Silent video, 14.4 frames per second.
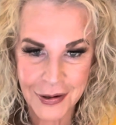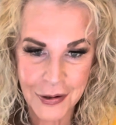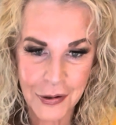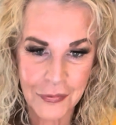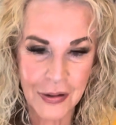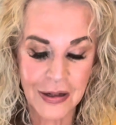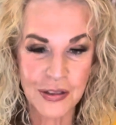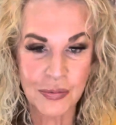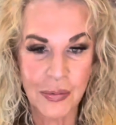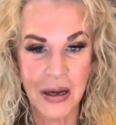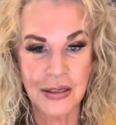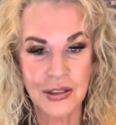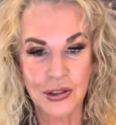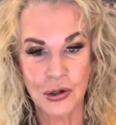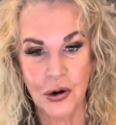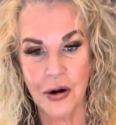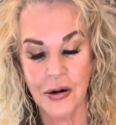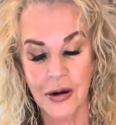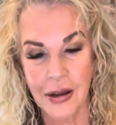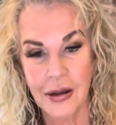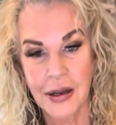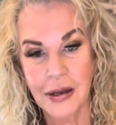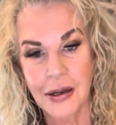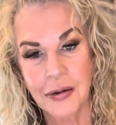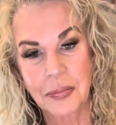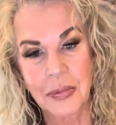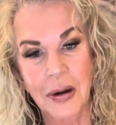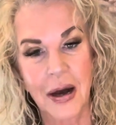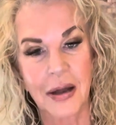that's my story.
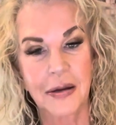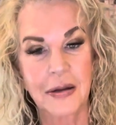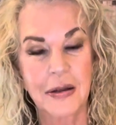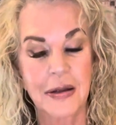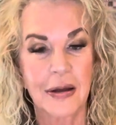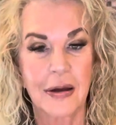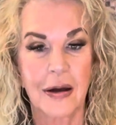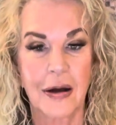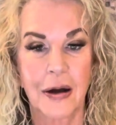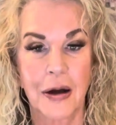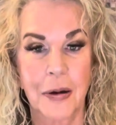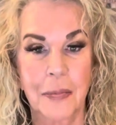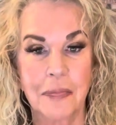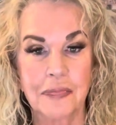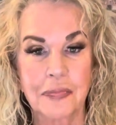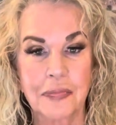But I